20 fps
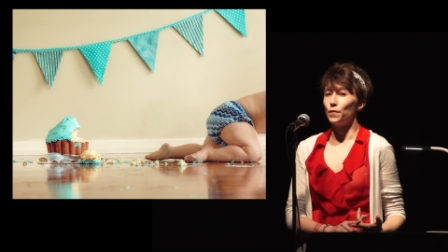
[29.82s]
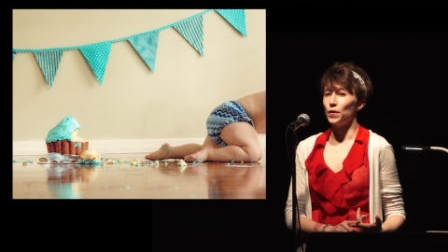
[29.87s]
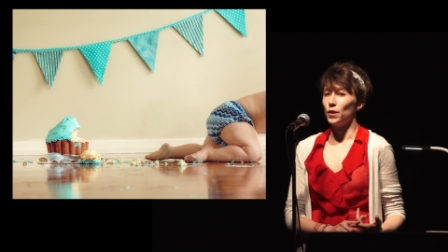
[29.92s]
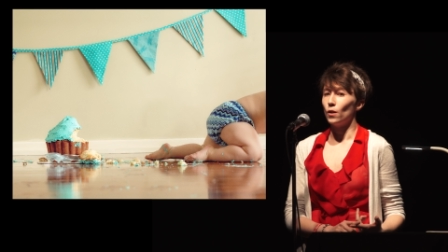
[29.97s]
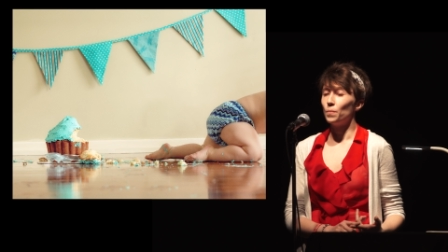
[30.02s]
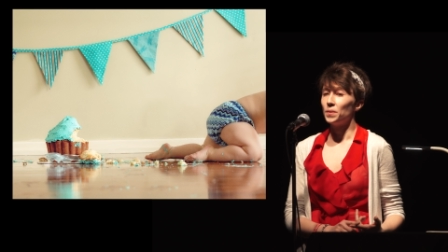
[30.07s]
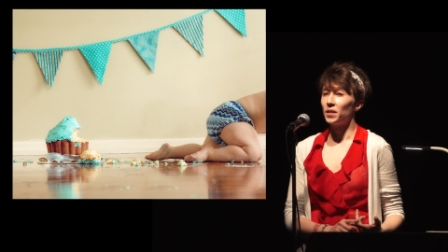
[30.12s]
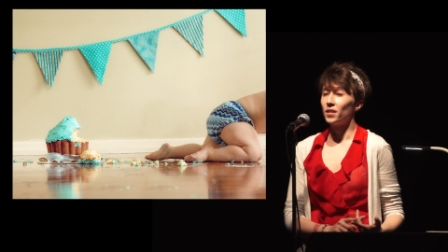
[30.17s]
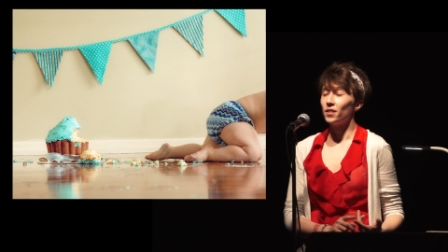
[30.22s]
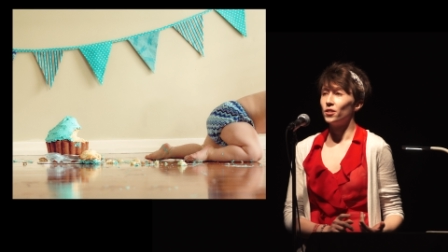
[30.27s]

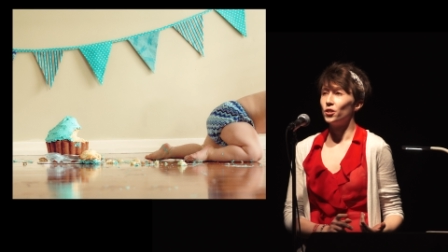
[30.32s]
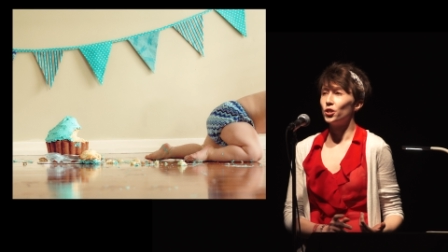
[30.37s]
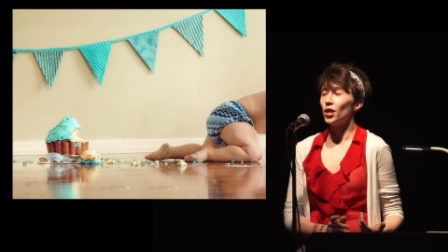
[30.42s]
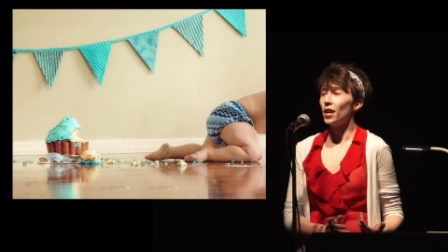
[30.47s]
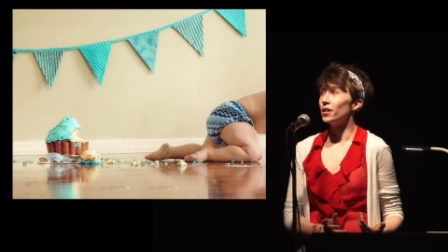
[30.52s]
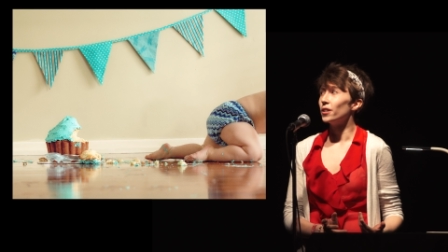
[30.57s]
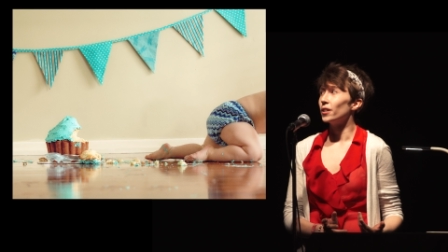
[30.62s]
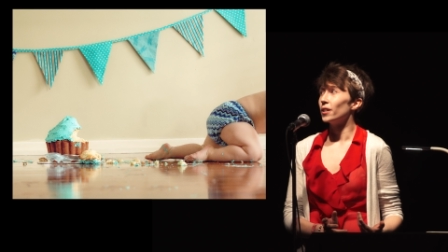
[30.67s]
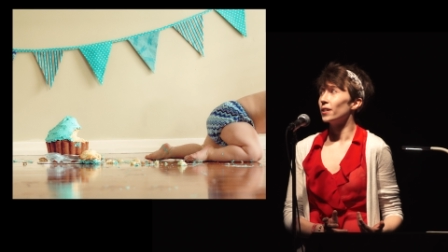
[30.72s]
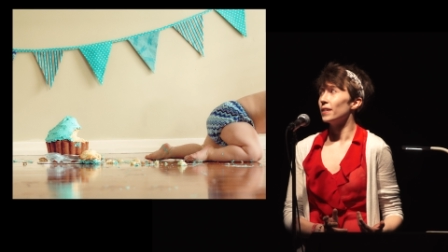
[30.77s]
reveal because
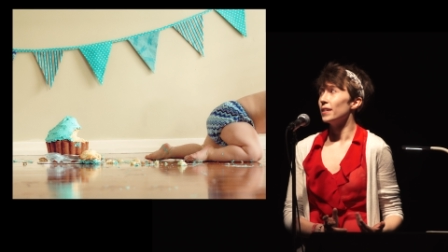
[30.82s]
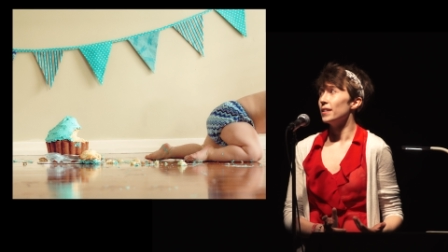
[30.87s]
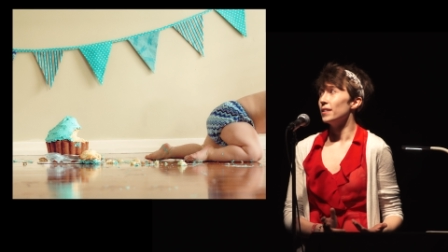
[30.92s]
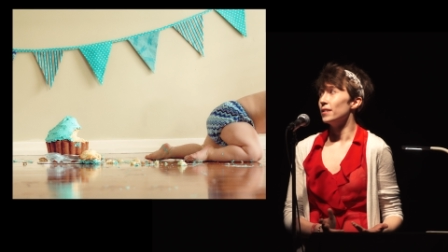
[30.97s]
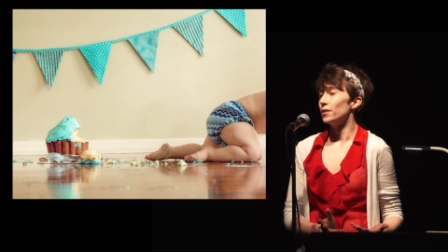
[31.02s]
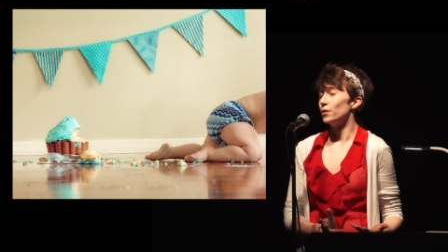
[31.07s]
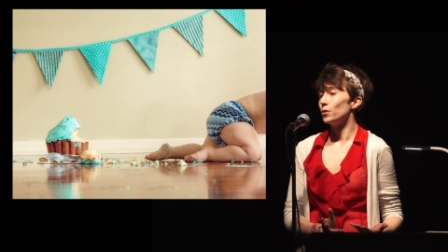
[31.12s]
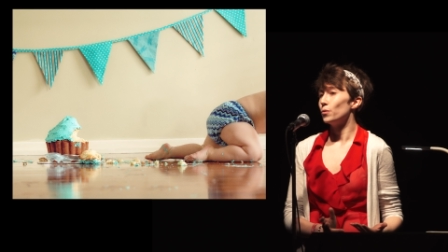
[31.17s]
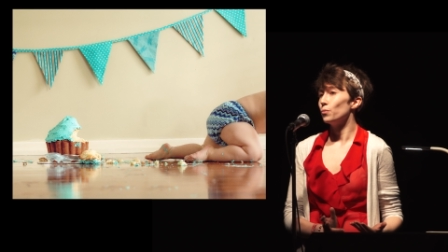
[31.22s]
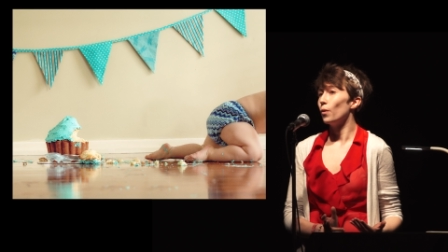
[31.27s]
gender
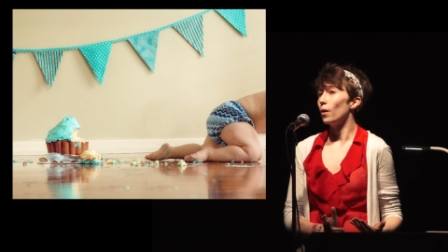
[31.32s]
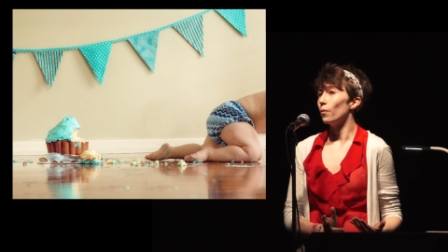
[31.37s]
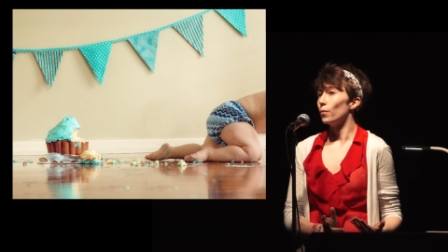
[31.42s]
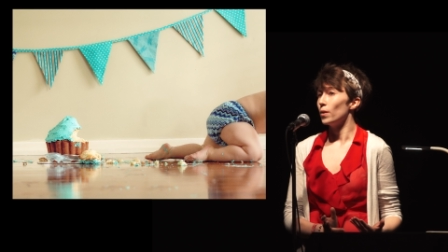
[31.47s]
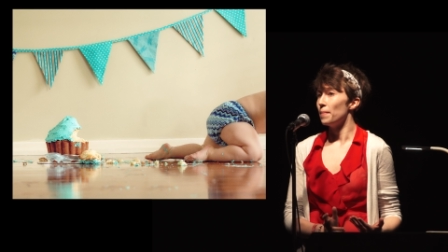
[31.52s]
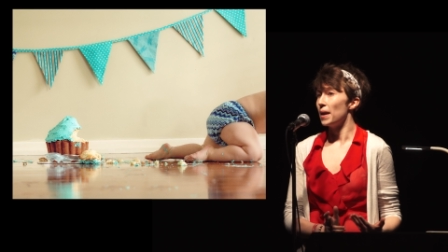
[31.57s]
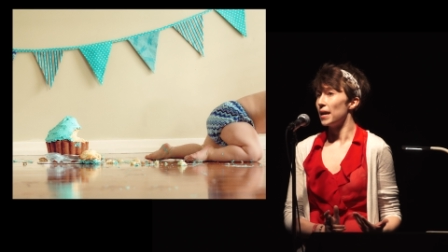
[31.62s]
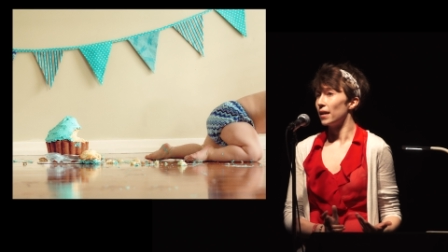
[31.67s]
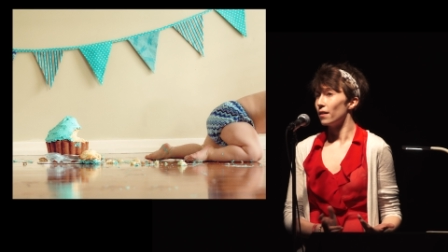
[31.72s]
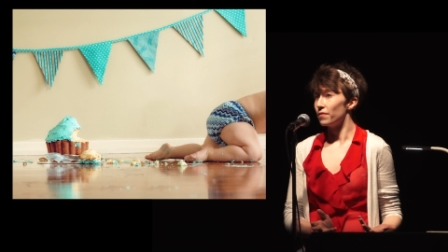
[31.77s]
is what
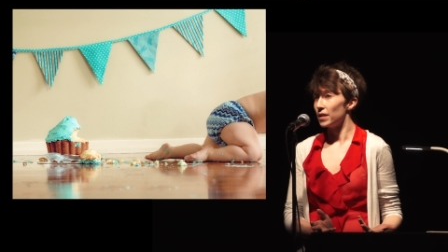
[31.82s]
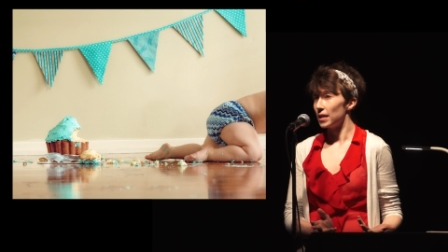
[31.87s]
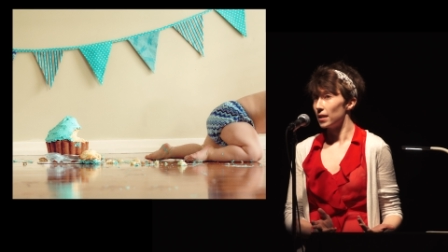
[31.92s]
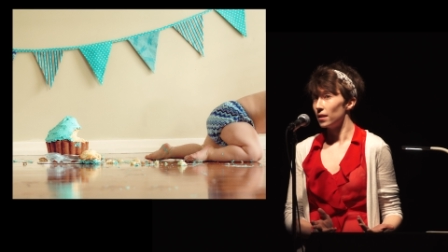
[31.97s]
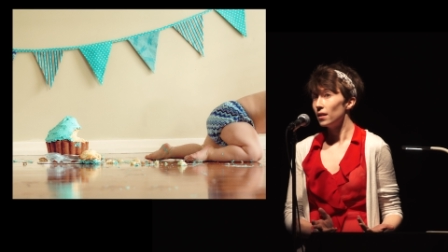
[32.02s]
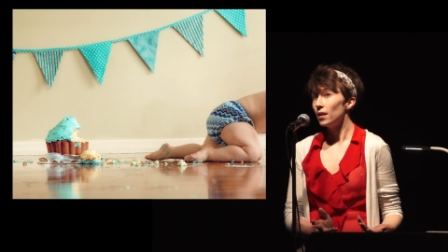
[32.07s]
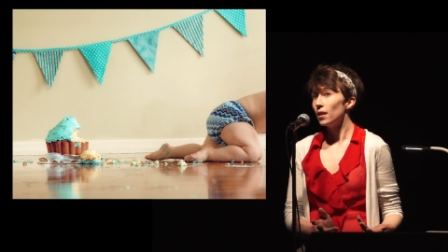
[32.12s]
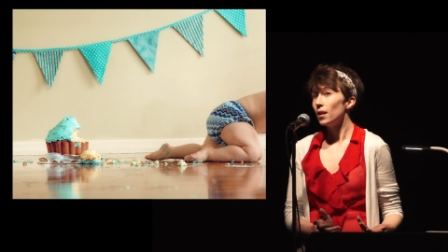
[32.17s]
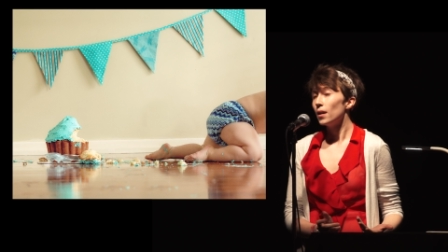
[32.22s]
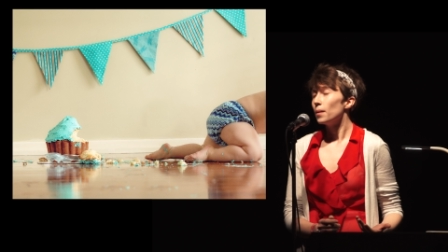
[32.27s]
we make of
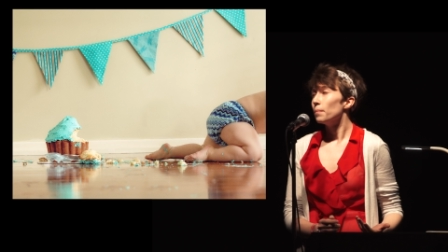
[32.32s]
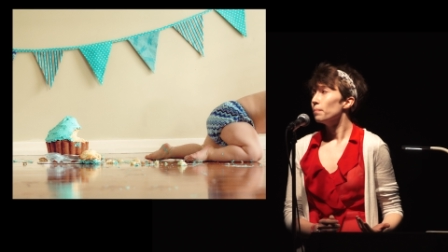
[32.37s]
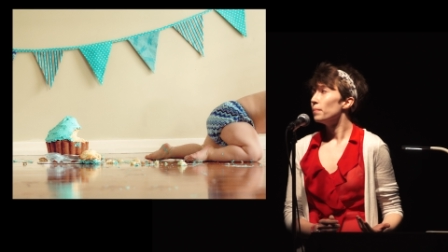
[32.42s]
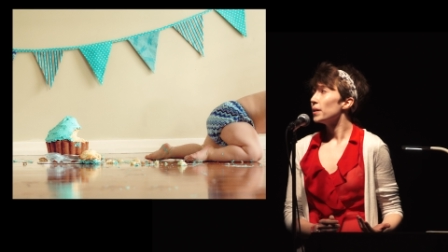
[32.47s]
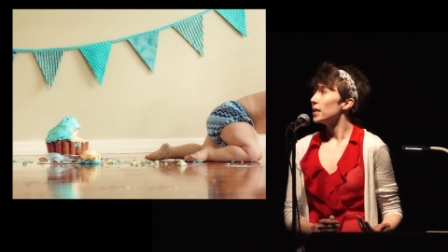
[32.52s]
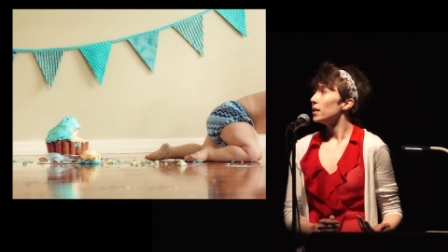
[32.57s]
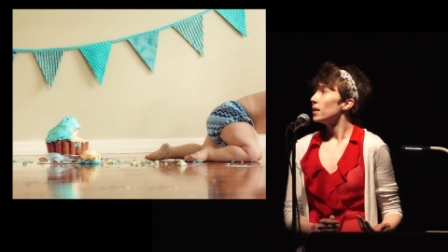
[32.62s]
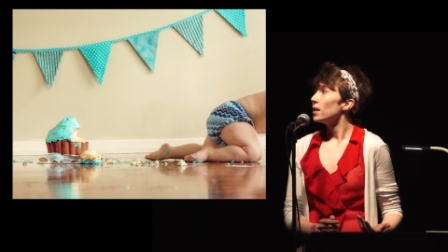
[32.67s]
it. But,